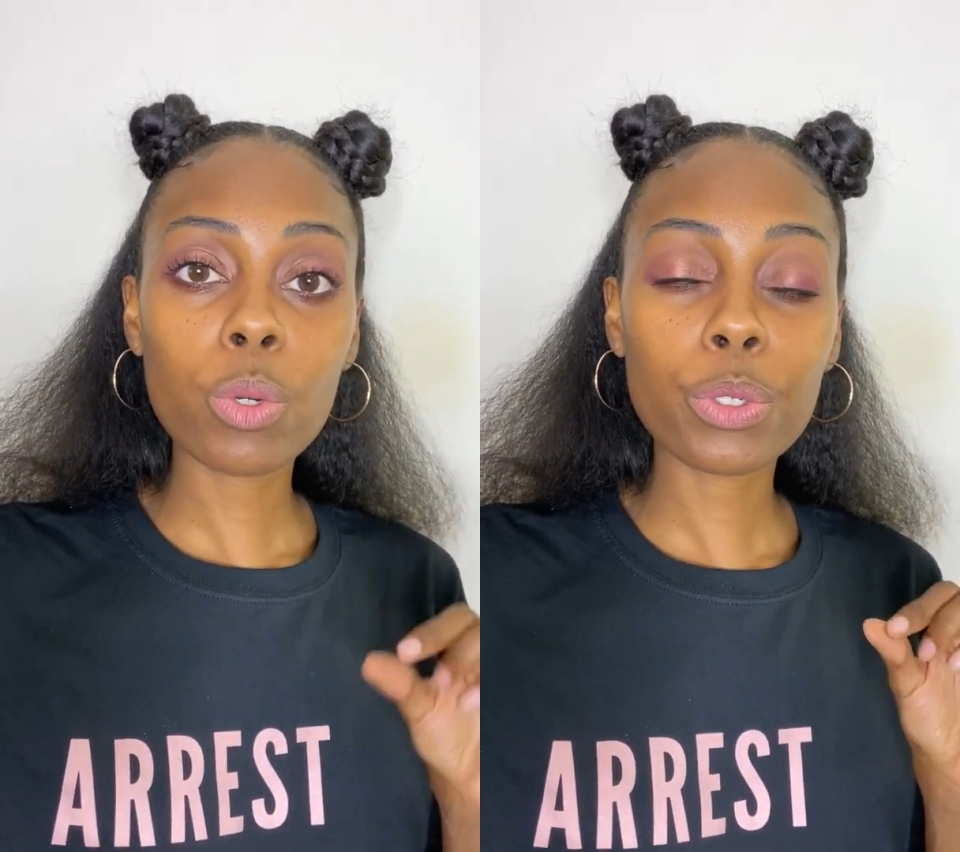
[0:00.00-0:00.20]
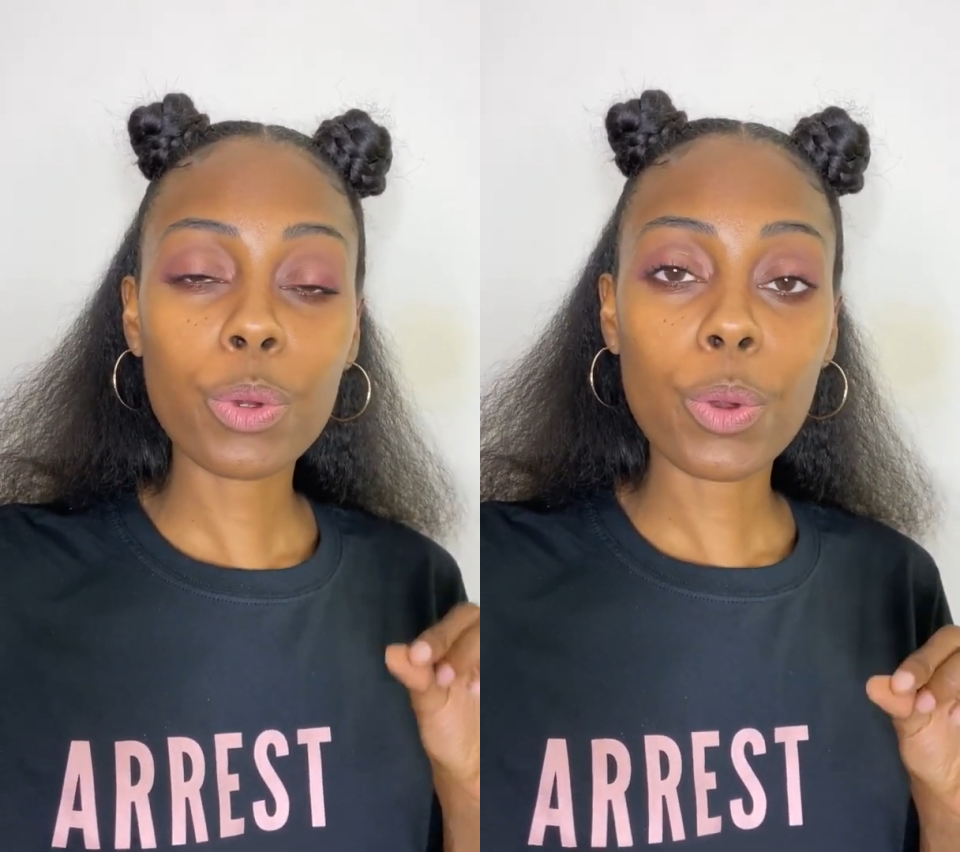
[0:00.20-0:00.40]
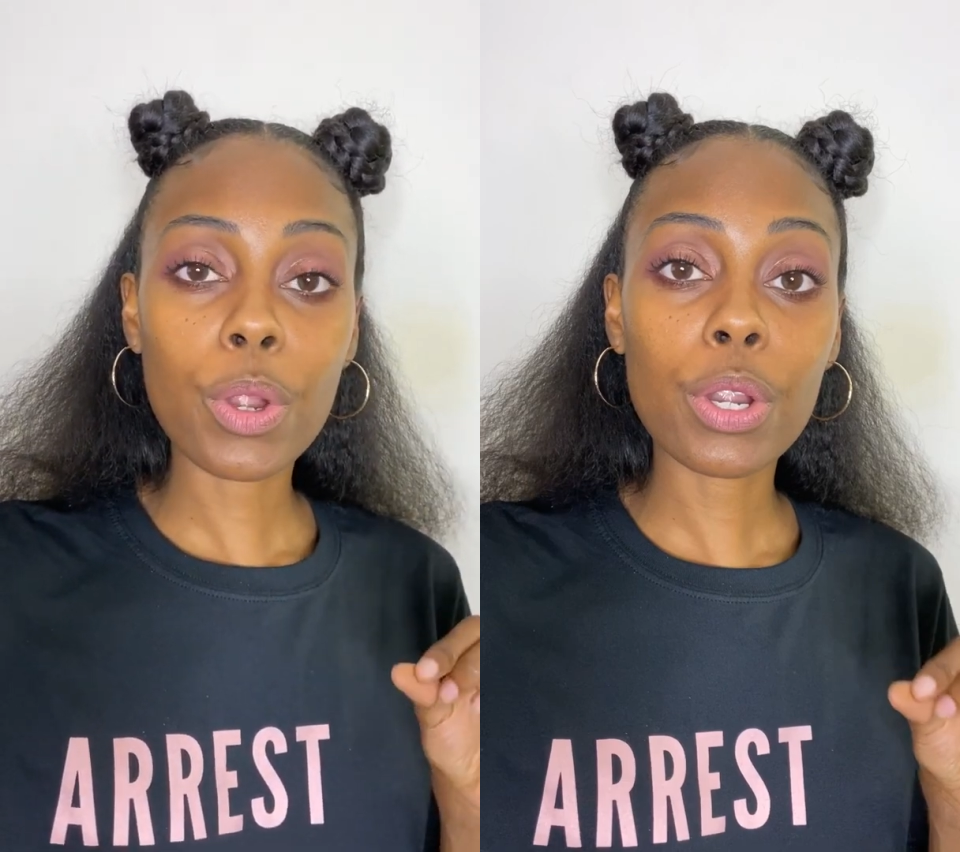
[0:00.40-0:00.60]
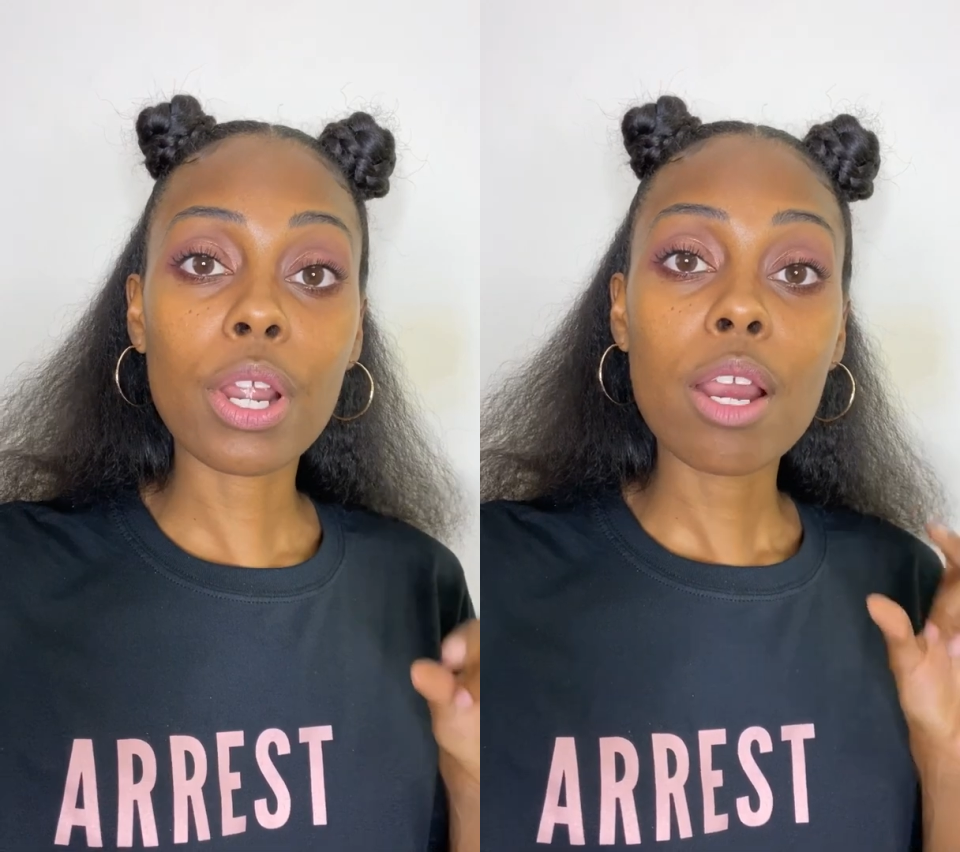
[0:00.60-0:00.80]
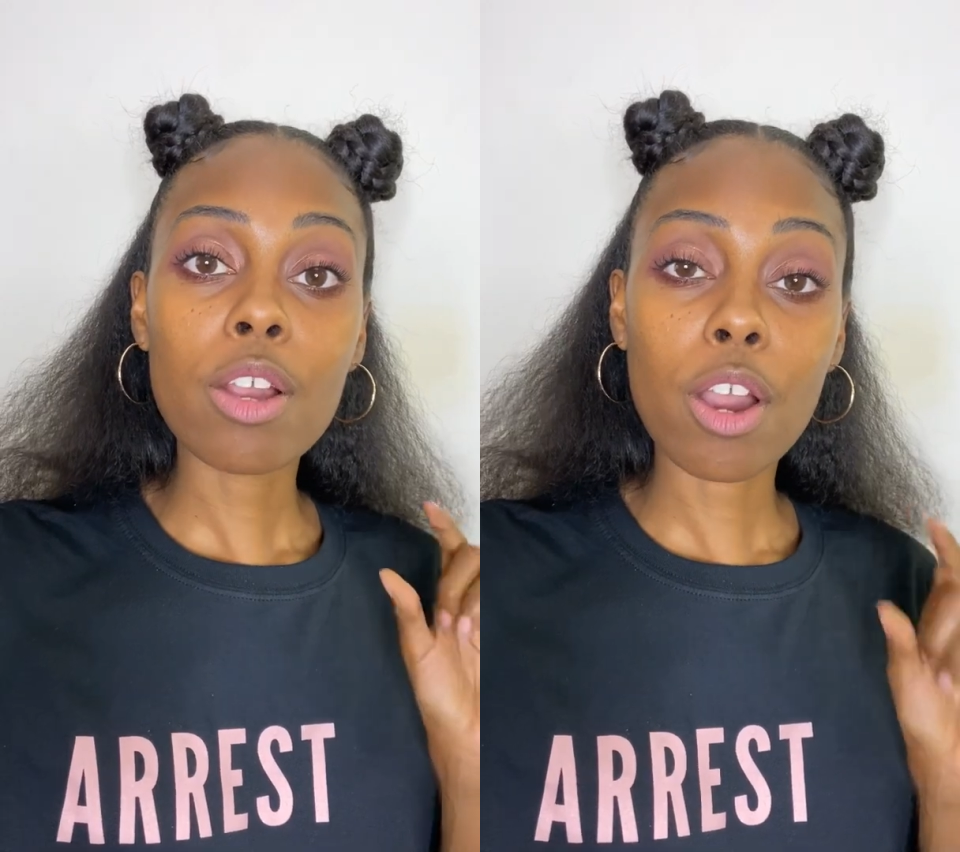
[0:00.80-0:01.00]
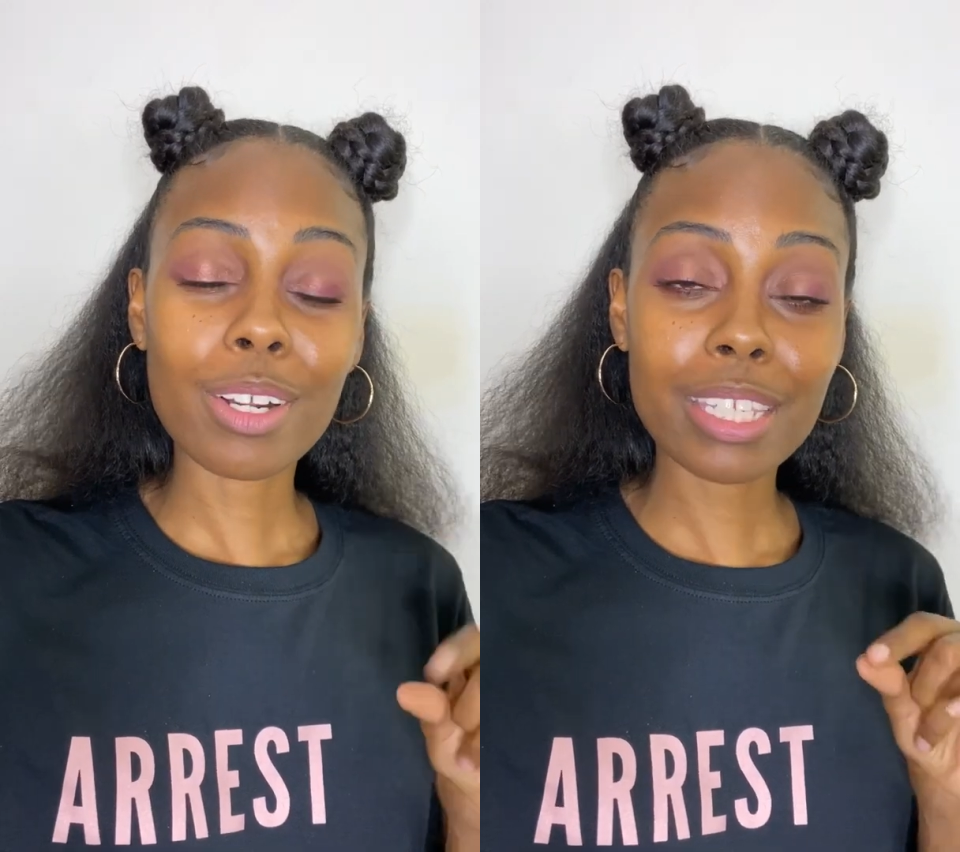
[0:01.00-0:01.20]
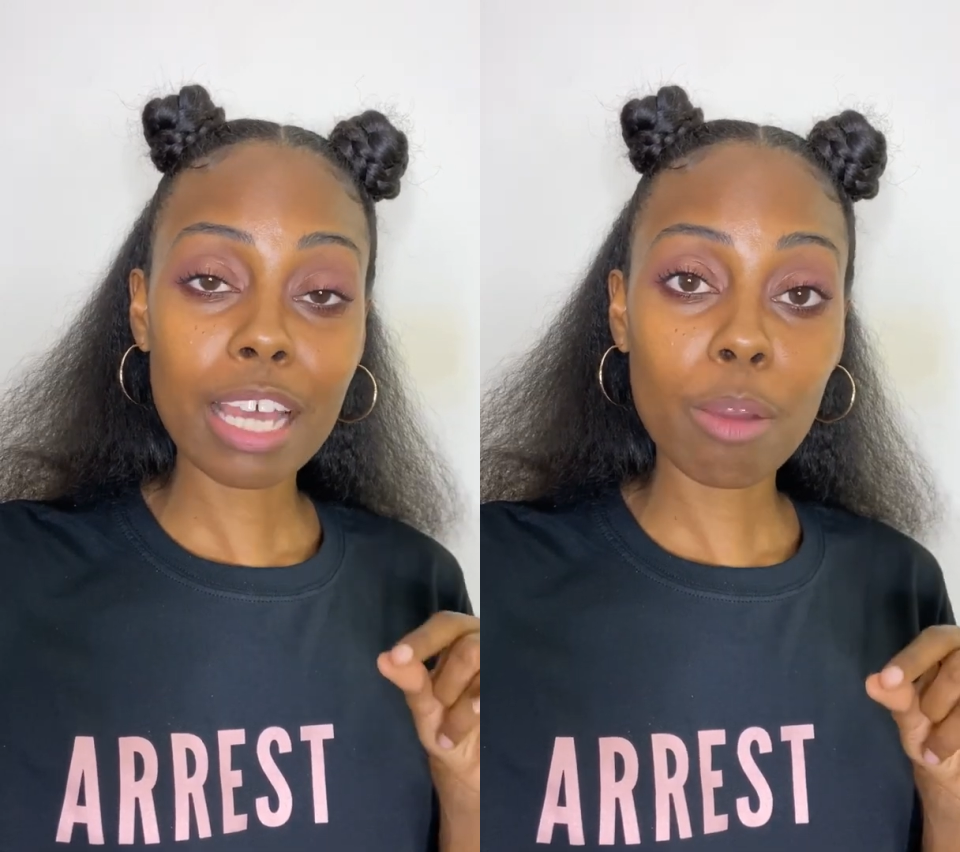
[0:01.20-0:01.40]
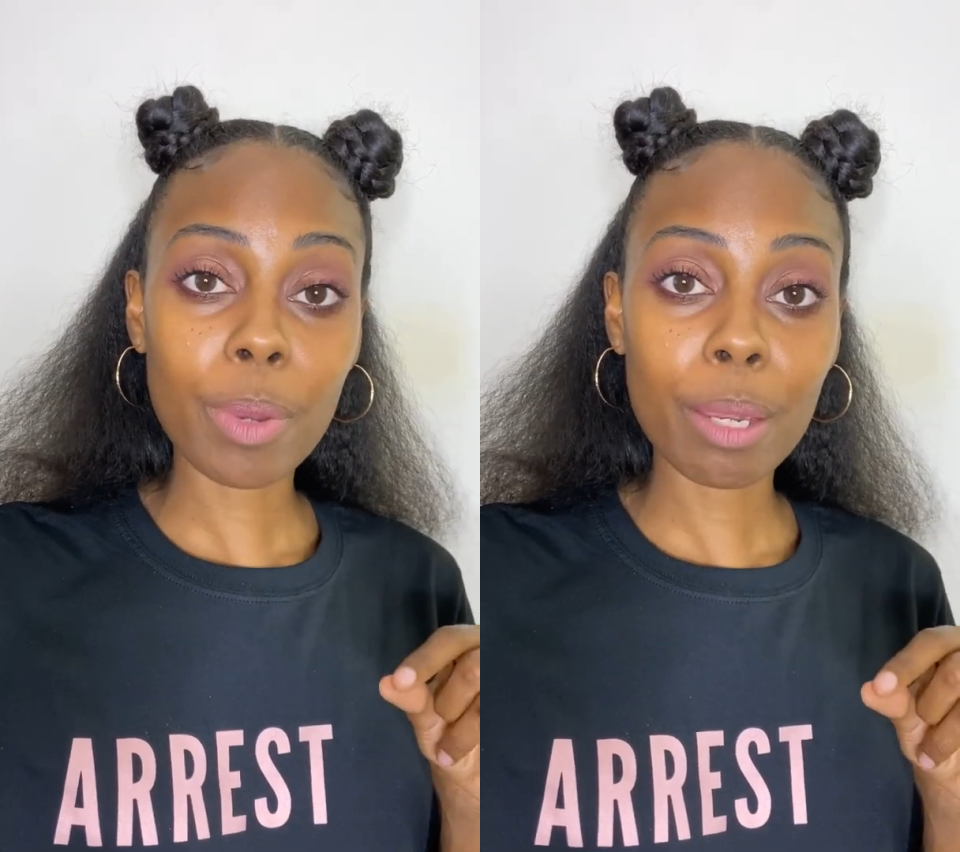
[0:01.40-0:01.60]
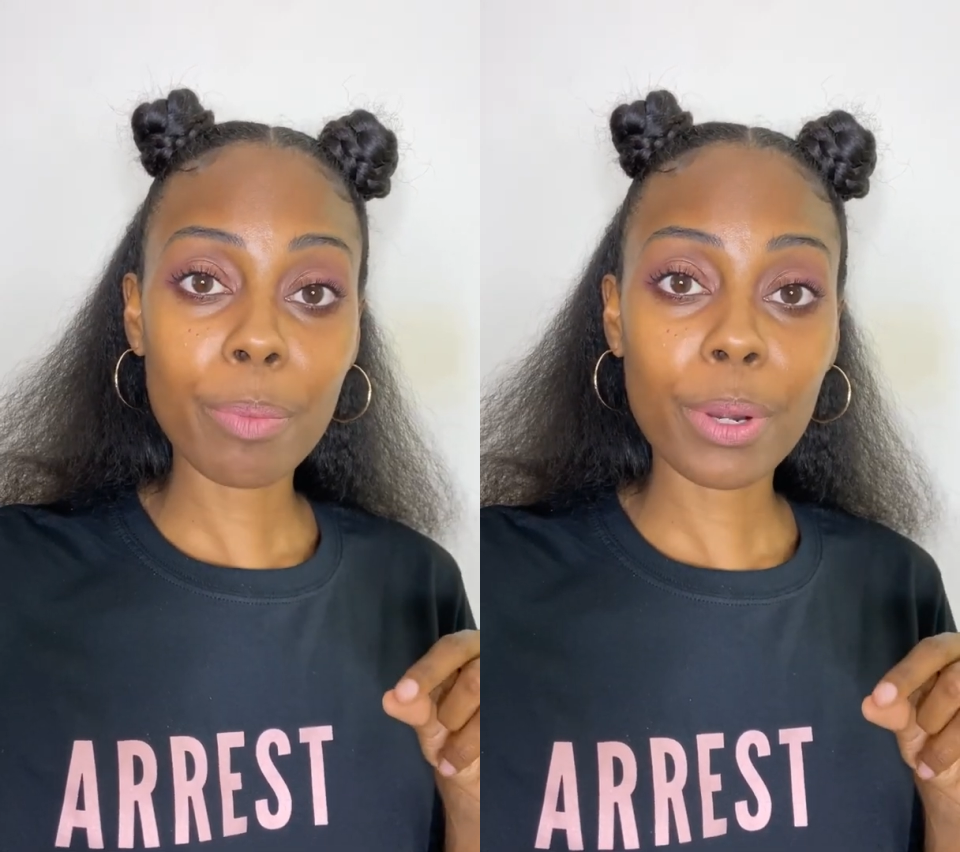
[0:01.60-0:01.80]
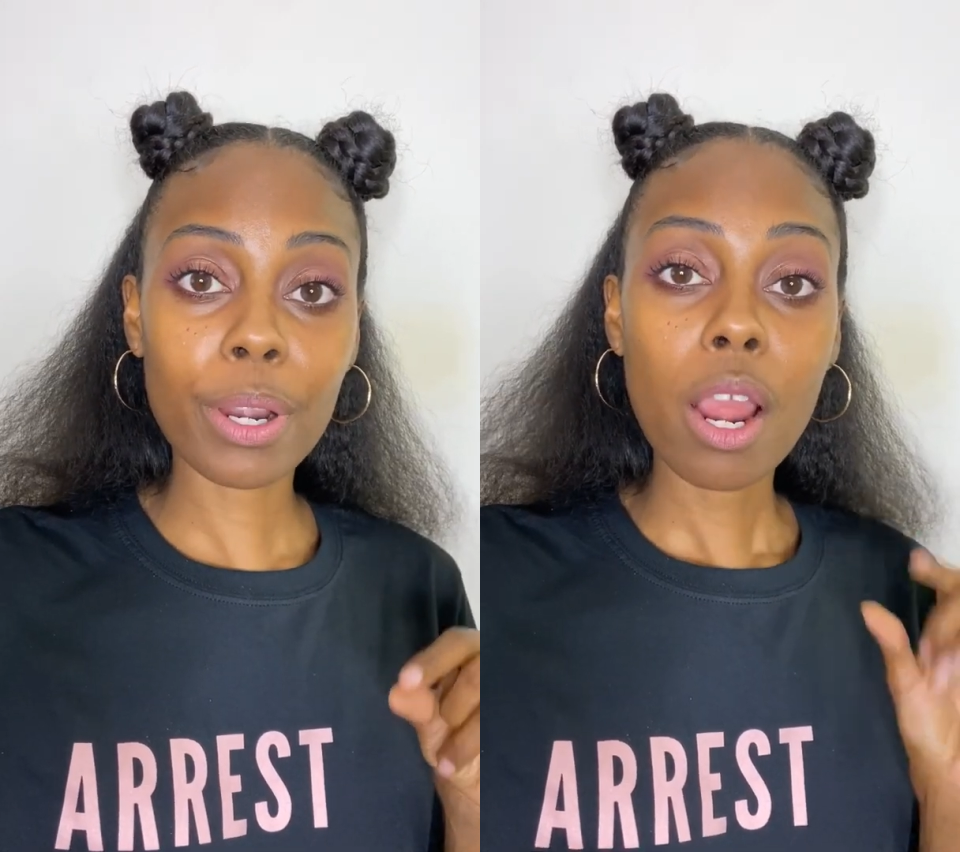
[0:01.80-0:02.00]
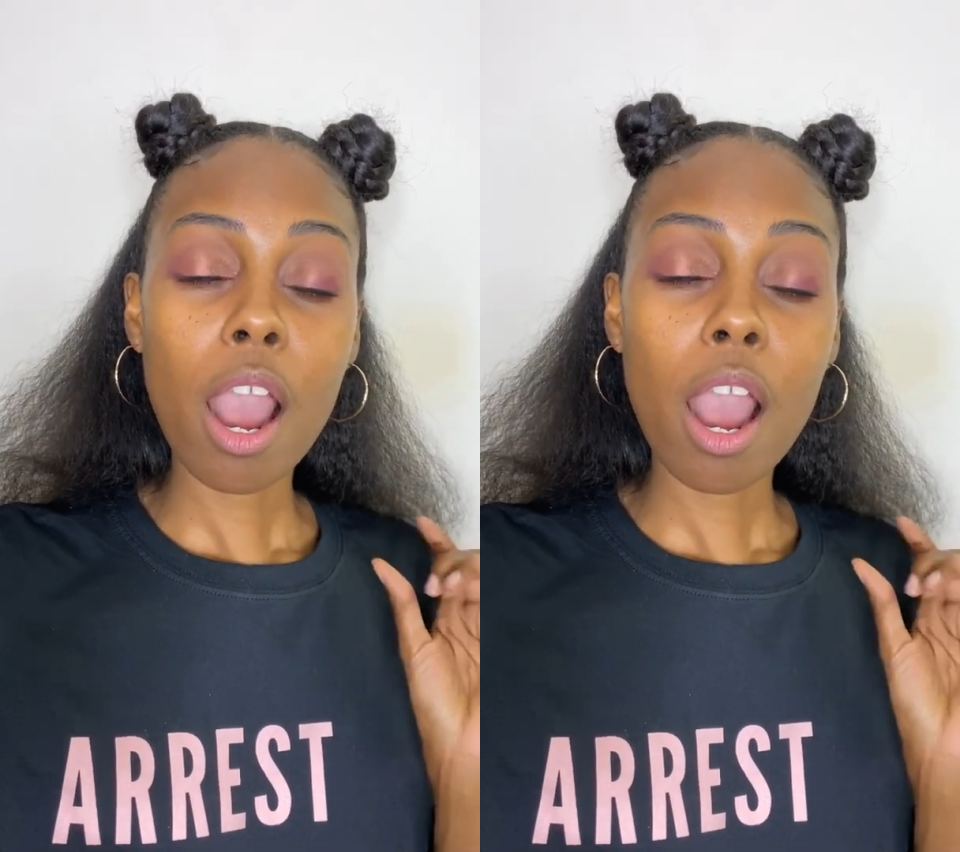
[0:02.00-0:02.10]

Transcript: your cardstock paper